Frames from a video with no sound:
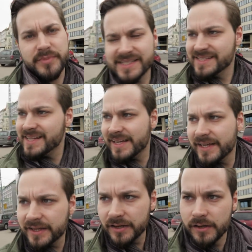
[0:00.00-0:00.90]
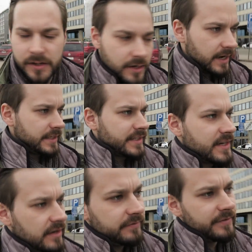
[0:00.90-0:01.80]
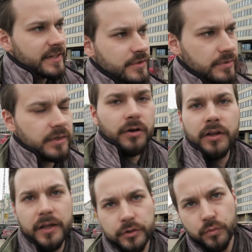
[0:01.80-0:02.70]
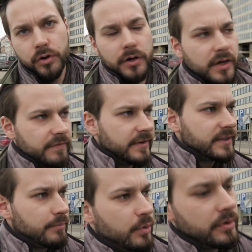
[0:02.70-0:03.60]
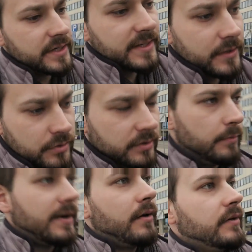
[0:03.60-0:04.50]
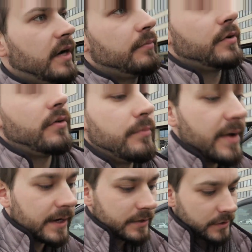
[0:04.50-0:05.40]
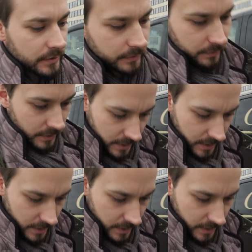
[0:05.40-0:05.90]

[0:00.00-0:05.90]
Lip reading: a busy day. I just got finished with all other work. I fed the boys, I took them out. Now I'm going back to